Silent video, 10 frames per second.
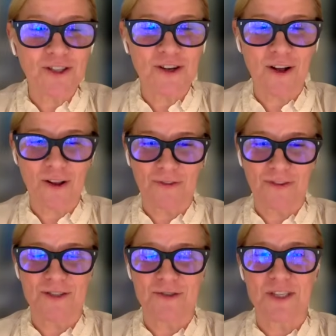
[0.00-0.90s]
going to turn this
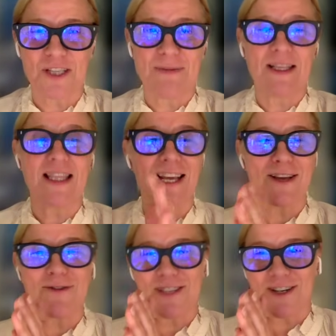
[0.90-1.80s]
call over to Susan Lehman.
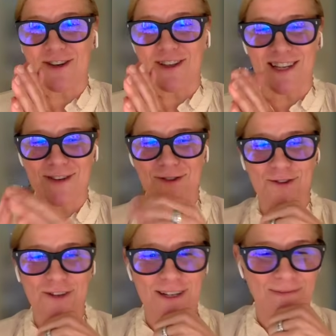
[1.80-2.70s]
Thank you, Sarah. Thank
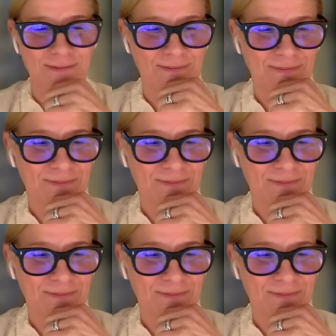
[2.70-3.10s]
you, Judy.